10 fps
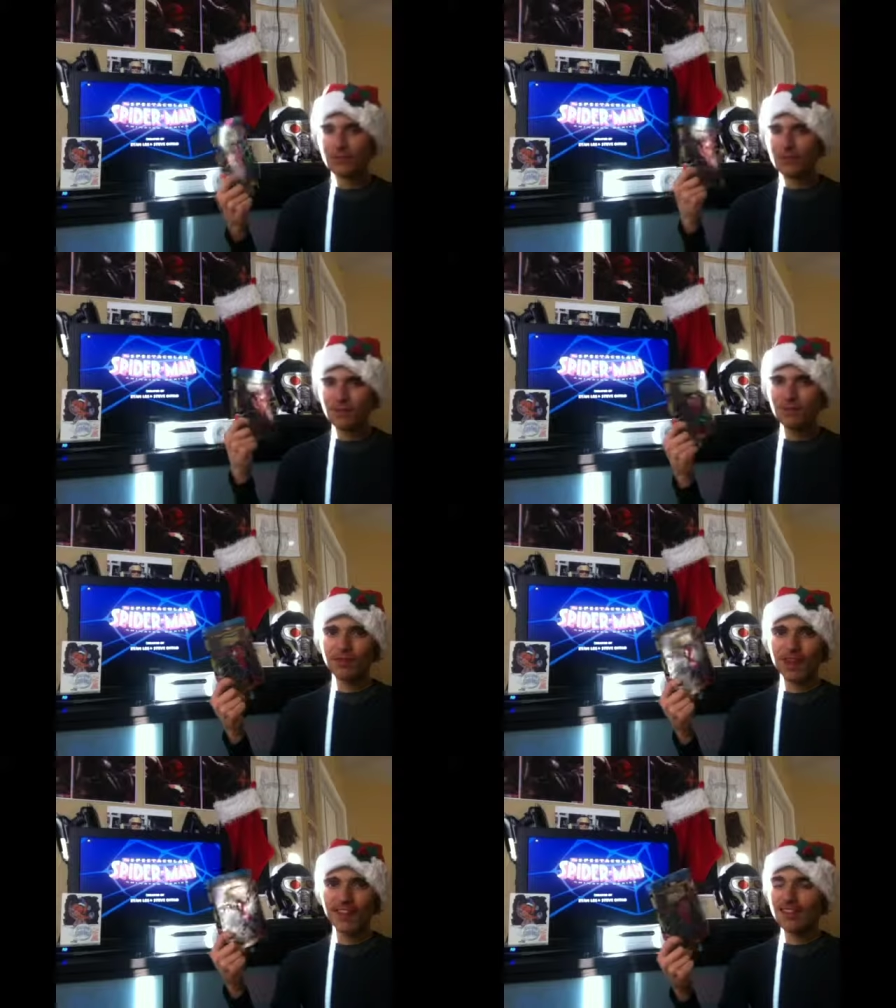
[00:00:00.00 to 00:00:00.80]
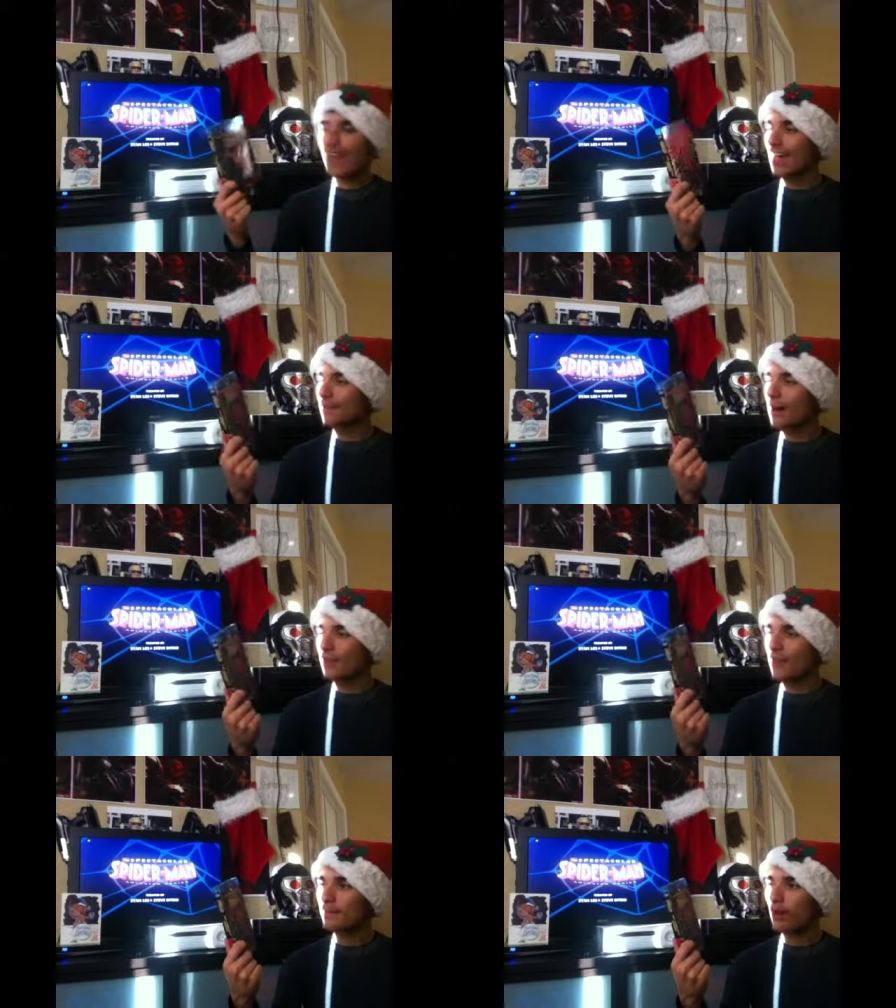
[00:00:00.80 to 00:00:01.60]
kind of sad about that,
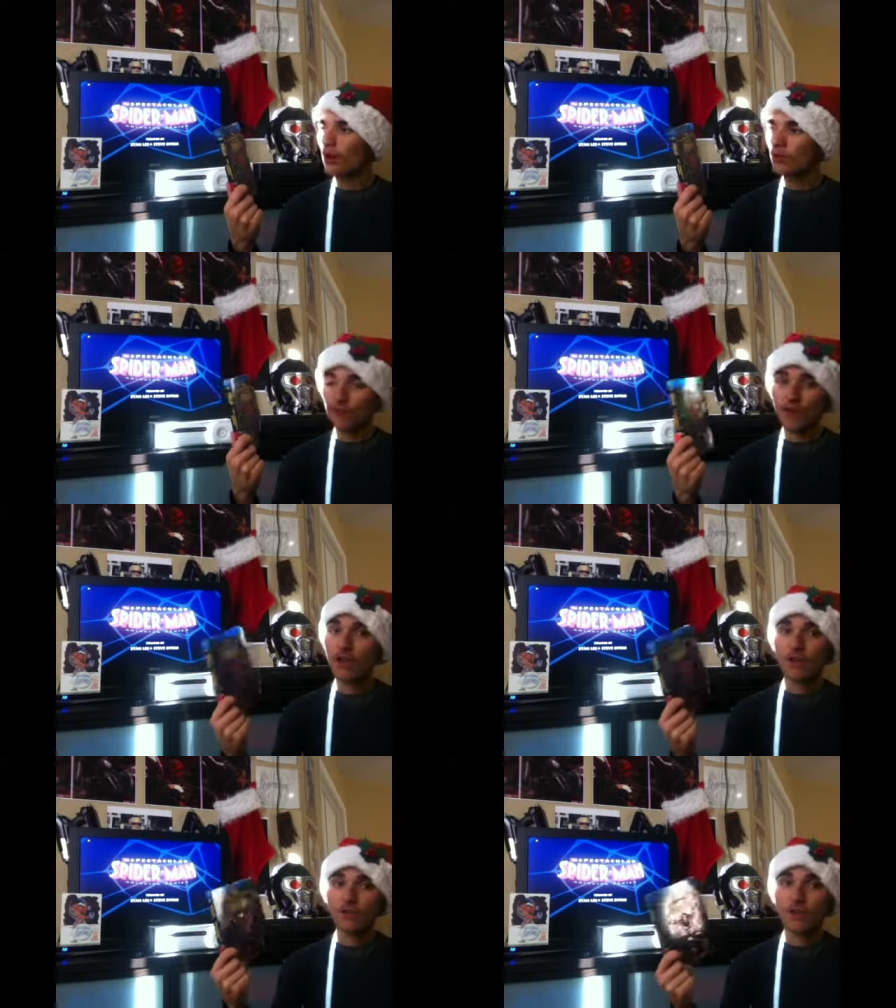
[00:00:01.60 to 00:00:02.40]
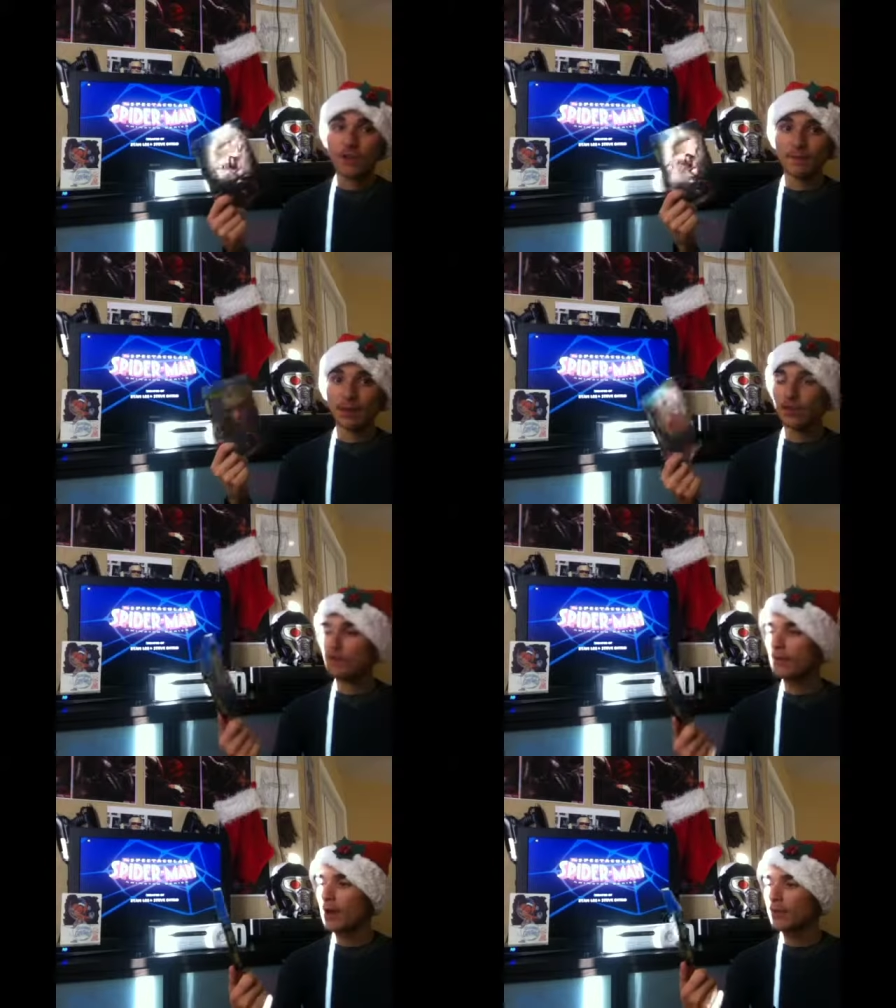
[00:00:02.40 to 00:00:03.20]
but also very, very impressive about
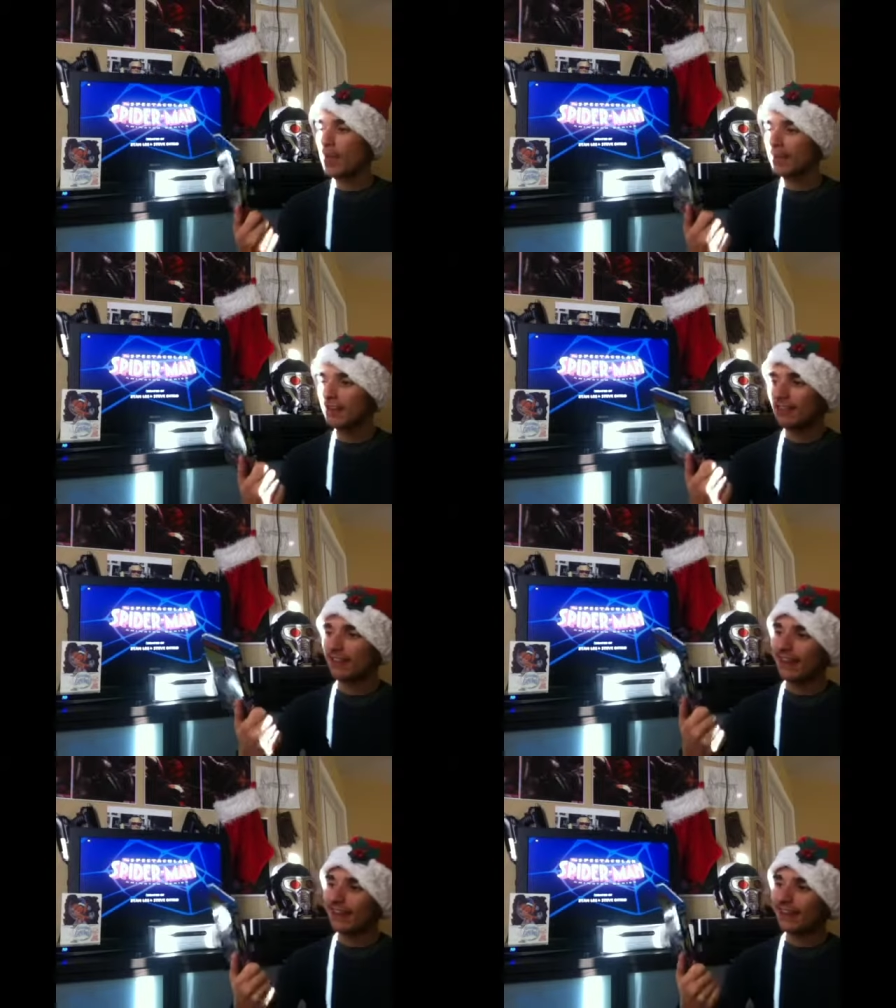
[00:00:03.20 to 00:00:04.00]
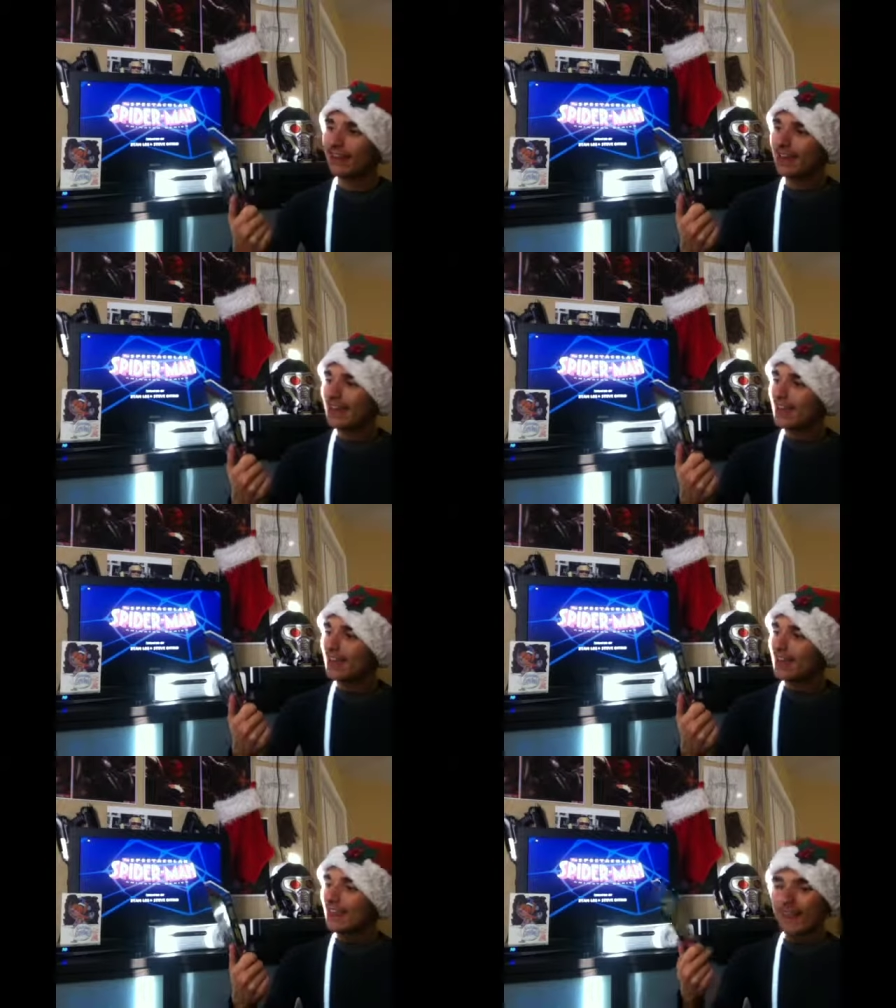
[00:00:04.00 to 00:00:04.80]
that, is that
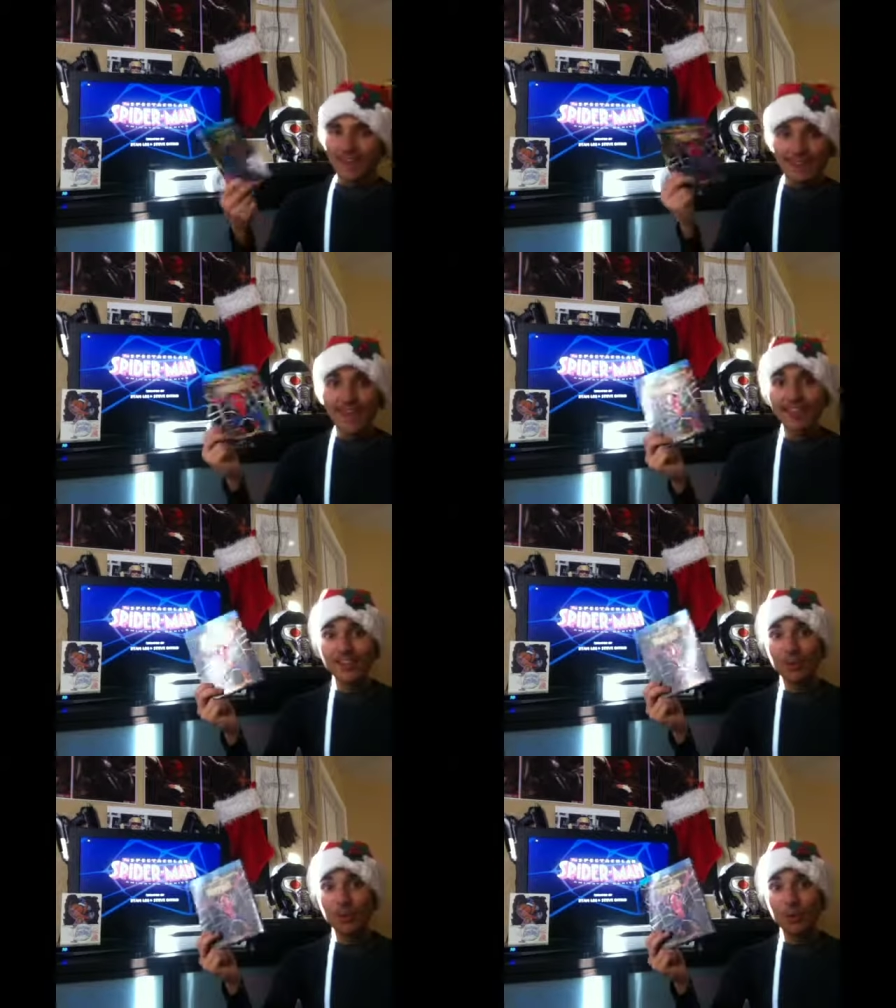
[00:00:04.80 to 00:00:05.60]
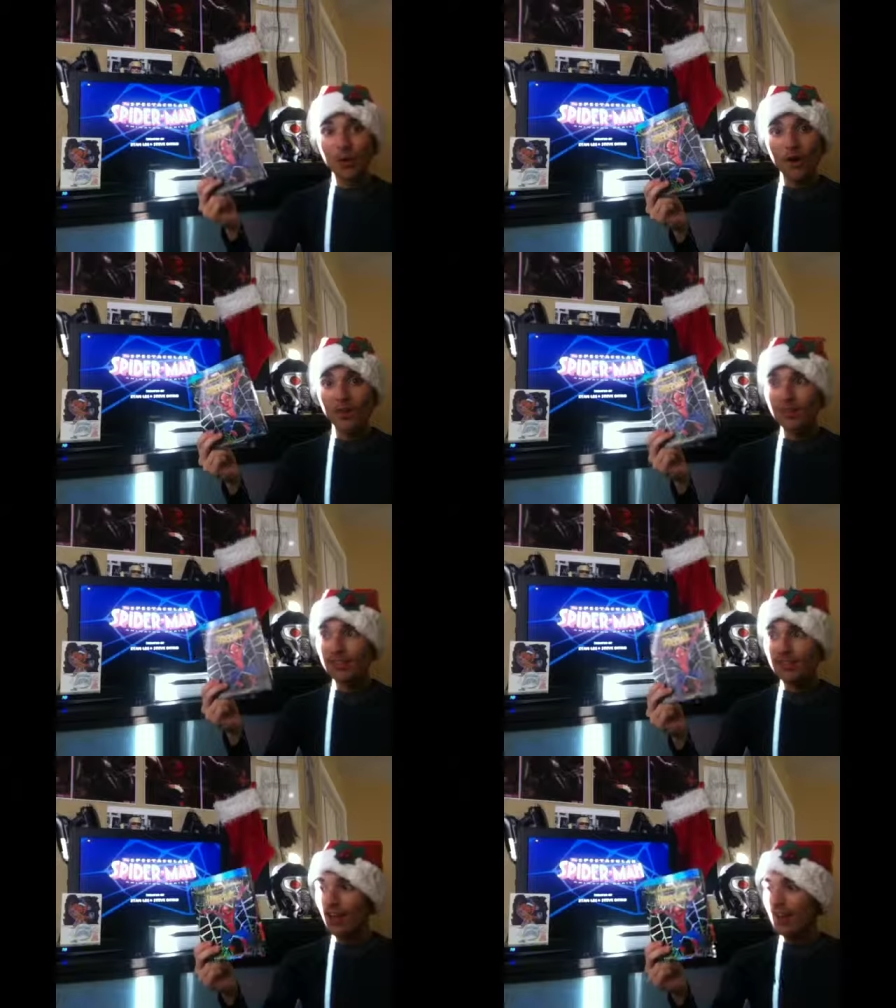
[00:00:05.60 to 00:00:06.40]
this was
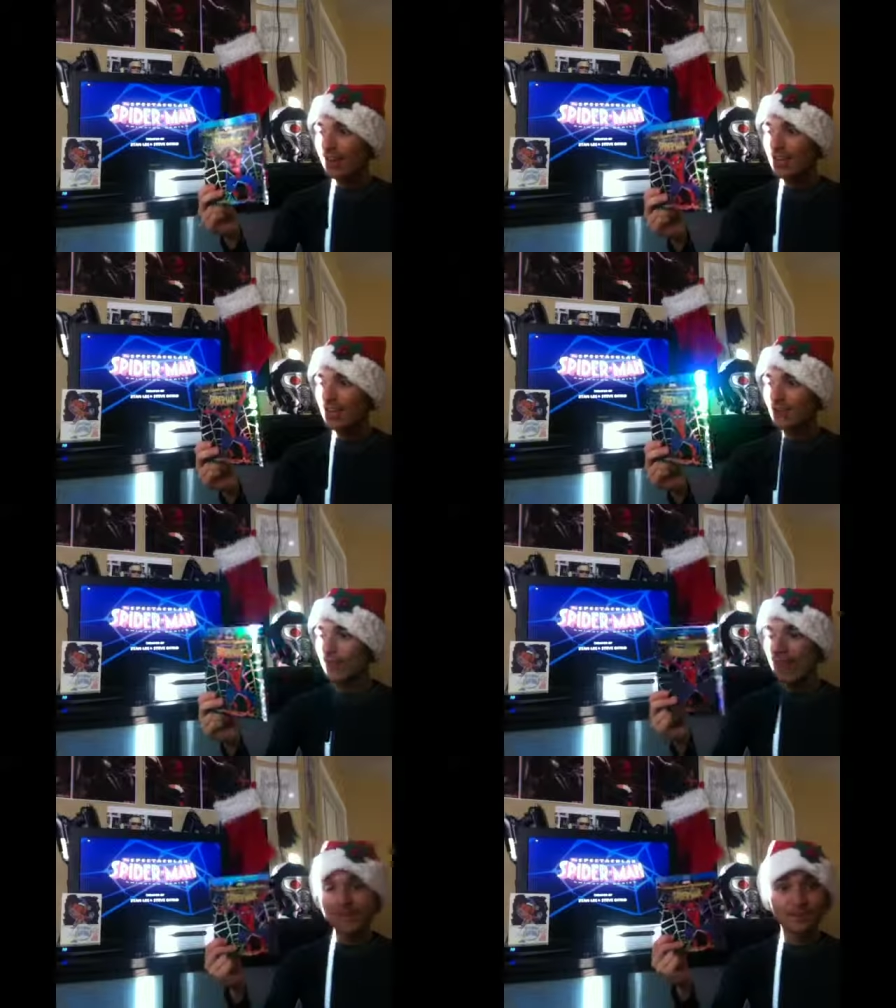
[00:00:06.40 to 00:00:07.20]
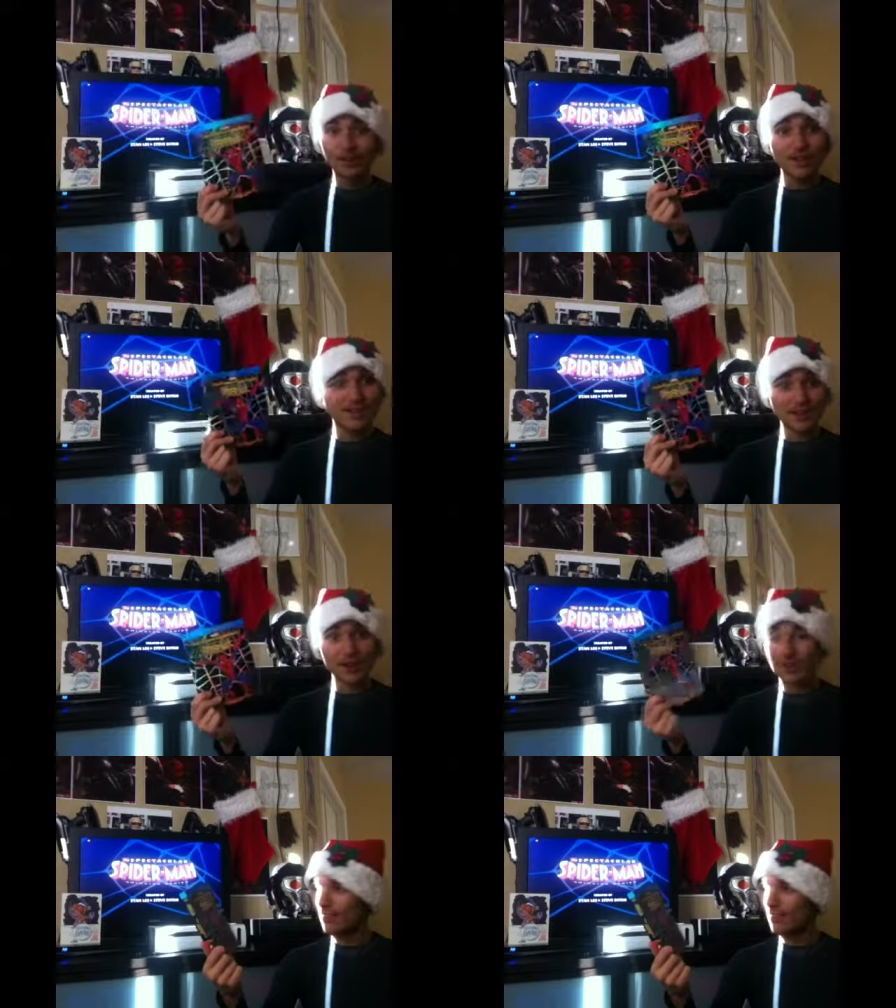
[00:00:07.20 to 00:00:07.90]
not even a complete series.